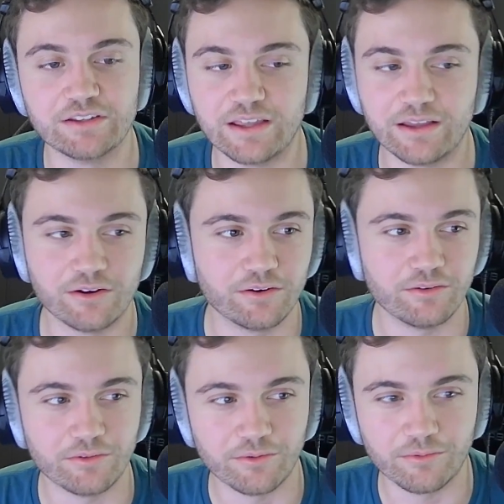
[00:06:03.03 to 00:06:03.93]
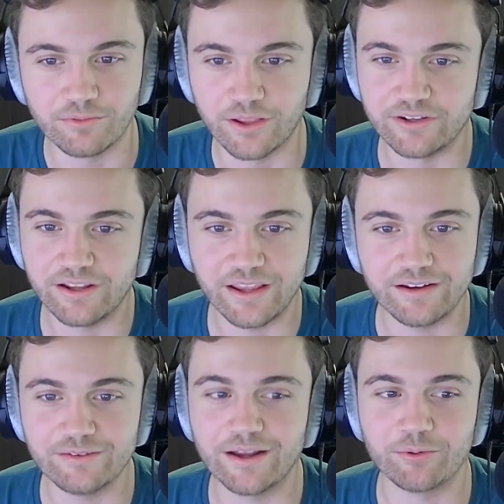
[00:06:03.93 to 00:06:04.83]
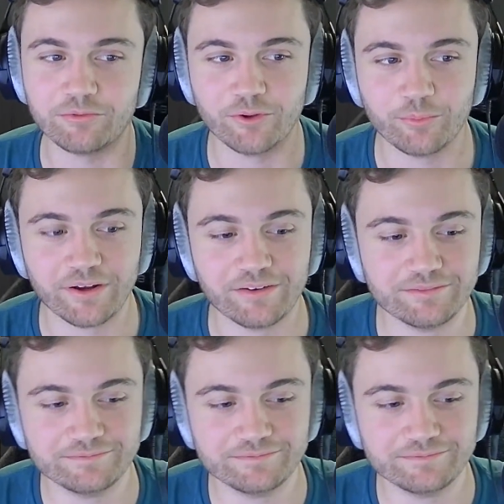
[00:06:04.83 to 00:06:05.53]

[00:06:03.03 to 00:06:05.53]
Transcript: that or love it, hate it. How do we feel about it?